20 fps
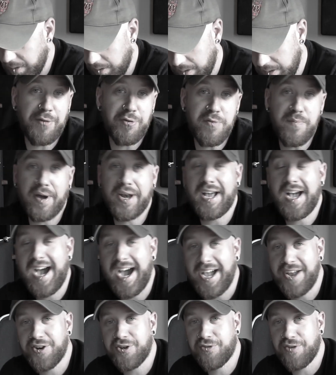I wouldn't mind a
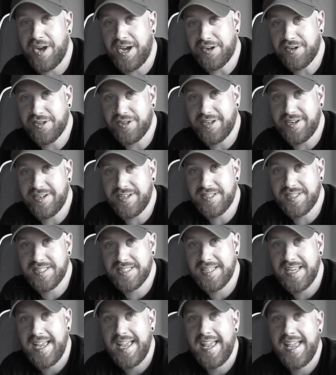higher ground
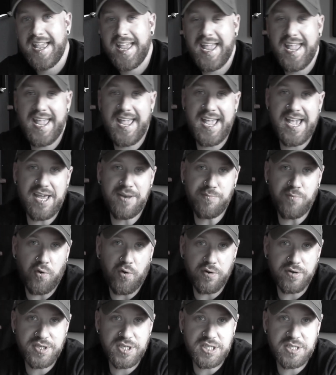clearance and
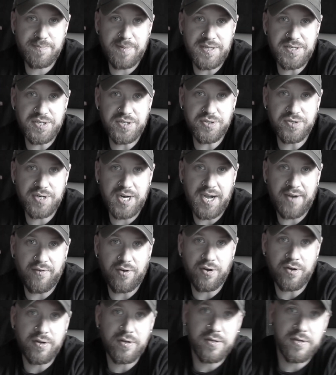more suspension travel.